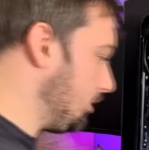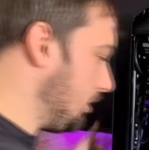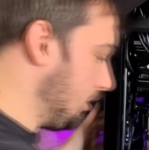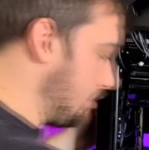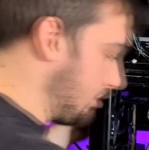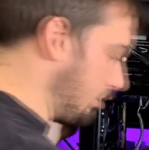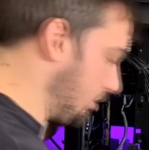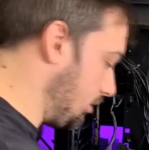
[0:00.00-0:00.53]

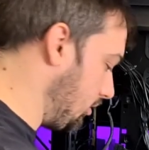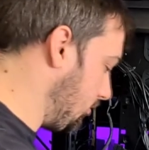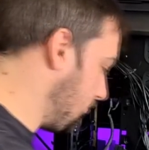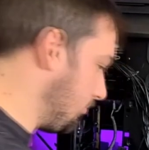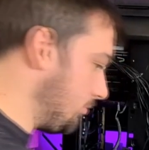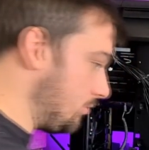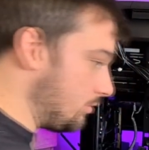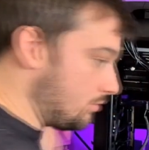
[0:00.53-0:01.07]
guys.
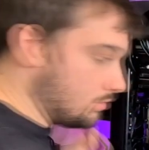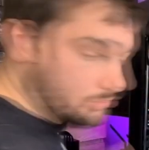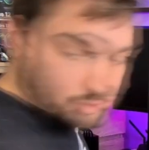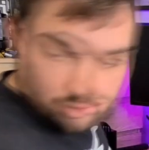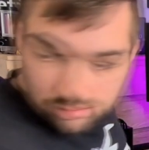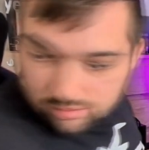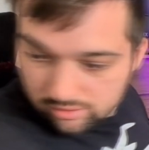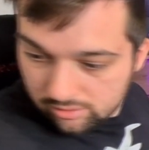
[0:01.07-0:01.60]
All I'm
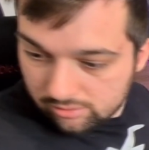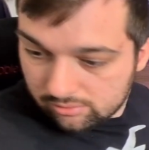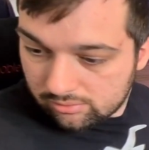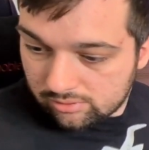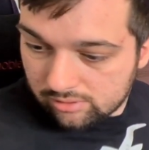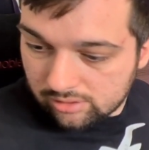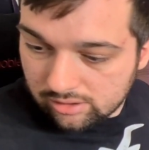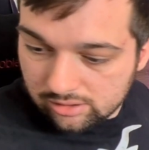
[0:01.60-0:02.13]
going to do
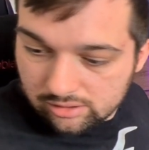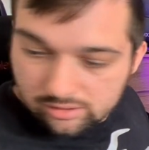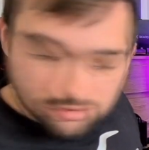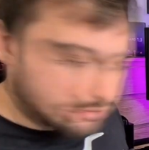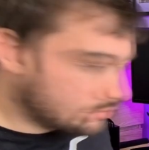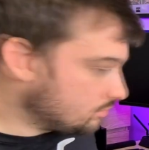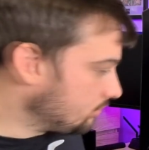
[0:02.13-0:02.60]
is